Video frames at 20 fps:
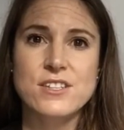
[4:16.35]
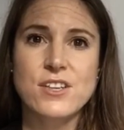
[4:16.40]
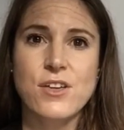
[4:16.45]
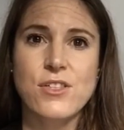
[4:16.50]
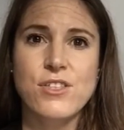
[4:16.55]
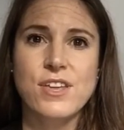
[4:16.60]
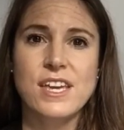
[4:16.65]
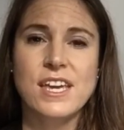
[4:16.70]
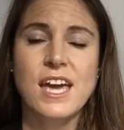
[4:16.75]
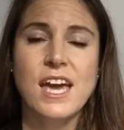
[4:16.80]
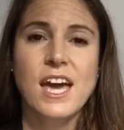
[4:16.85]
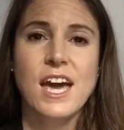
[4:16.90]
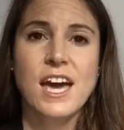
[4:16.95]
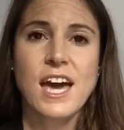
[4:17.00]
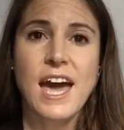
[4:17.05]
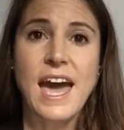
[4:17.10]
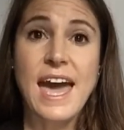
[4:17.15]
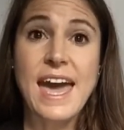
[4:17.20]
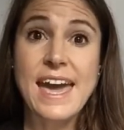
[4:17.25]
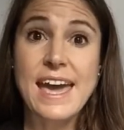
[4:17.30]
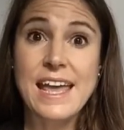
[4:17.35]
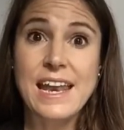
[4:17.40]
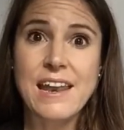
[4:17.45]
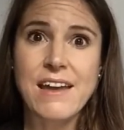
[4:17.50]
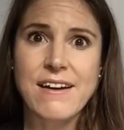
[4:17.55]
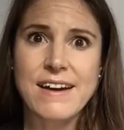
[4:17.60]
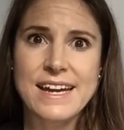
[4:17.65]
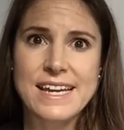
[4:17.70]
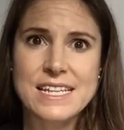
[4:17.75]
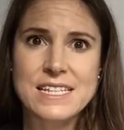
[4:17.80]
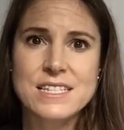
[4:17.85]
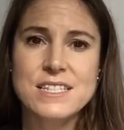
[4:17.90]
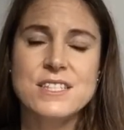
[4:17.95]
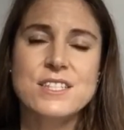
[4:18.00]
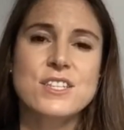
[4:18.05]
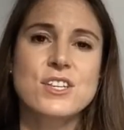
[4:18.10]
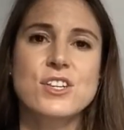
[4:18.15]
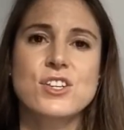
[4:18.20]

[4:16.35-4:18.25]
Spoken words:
So I think airlines,